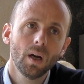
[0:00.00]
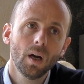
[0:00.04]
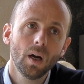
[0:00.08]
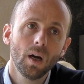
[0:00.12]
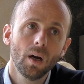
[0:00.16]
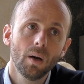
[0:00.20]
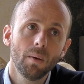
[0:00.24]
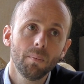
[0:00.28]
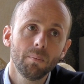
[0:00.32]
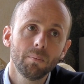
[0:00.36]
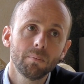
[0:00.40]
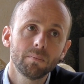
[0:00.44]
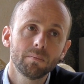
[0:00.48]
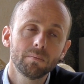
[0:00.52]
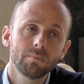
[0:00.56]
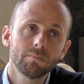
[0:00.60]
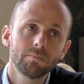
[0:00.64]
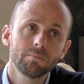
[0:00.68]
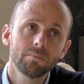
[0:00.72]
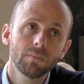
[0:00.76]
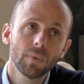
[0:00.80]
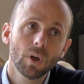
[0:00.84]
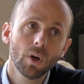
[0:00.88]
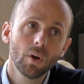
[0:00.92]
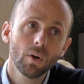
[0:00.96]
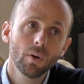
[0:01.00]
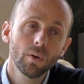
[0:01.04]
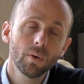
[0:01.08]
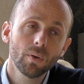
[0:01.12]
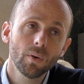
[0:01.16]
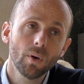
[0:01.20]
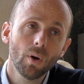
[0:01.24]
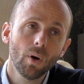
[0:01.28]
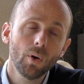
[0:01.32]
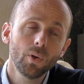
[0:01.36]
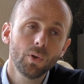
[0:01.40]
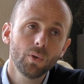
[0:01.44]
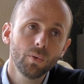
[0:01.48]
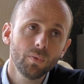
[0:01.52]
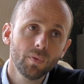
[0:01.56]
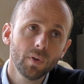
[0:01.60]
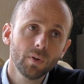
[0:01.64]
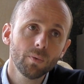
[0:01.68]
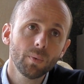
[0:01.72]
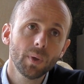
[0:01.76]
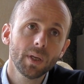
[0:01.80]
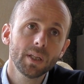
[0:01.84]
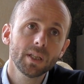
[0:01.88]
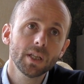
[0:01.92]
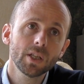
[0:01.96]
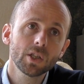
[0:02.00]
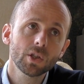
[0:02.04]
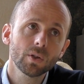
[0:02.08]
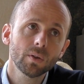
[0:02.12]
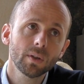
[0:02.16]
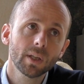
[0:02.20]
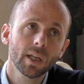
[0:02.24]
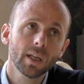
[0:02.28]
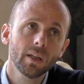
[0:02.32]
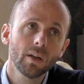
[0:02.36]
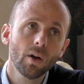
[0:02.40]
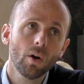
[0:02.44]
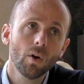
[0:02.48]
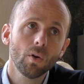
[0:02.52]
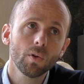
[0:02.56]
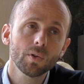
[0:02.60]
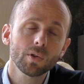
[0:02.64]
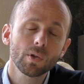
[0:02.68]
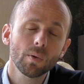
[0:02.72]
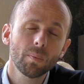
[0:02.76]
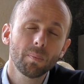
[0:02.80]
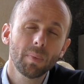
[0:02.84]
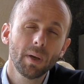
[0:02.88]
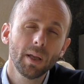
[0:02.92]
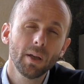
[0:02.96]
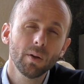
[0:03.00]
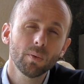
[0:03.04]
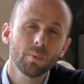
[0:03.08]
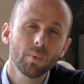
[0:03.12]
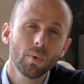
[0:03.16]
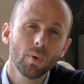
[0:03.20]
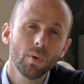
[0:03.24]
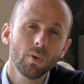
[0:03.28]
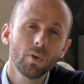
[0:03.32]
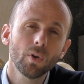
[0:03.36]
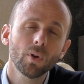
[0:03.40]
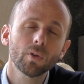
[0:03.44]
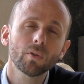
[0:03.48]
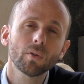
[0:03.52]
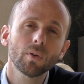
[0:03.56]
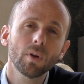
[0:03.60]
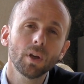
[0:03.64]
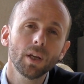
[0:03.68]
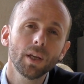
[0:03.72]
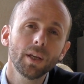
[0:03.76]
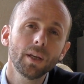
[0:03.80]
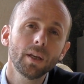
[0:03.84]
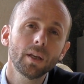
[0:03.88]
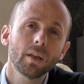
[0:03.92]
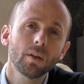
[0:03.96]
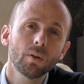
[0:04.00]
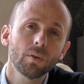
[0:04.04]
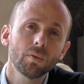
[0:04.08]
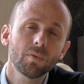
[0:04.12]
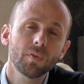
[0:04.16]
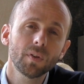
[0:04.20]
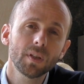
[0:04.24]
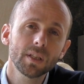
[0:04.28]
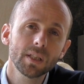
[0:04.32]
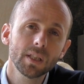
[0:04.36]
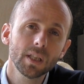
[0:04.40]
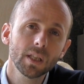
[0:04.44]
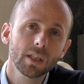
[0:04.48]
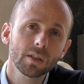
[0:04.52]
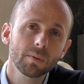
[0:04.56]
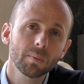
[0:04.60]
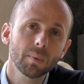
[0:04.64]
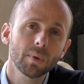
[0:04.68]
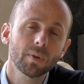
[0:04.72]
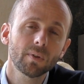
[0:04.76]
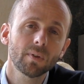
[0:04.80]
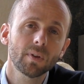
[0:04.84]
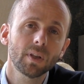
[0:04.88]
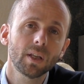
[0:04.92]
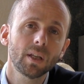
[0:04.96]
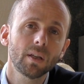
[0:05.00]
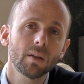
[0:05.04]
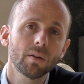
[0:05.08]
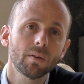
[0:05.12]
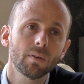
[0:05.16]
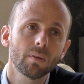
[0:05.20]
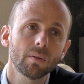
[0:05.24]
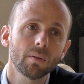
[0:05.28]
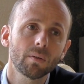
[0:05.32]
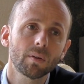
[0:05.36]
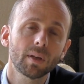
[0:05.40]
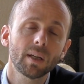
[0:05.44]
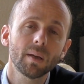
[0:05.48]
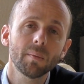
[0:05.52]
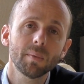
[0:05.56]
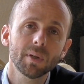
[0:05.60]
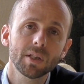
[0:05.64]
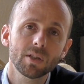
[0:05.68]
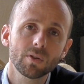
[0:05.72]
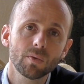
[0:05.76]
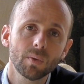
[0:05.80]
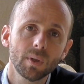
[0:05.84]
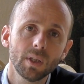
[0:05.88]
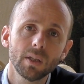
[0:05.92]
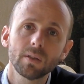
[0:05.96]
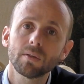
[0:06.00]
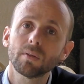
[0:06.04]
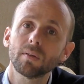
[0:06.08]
Um, U V radiation can also play a role not only in the physics but in the chemistry.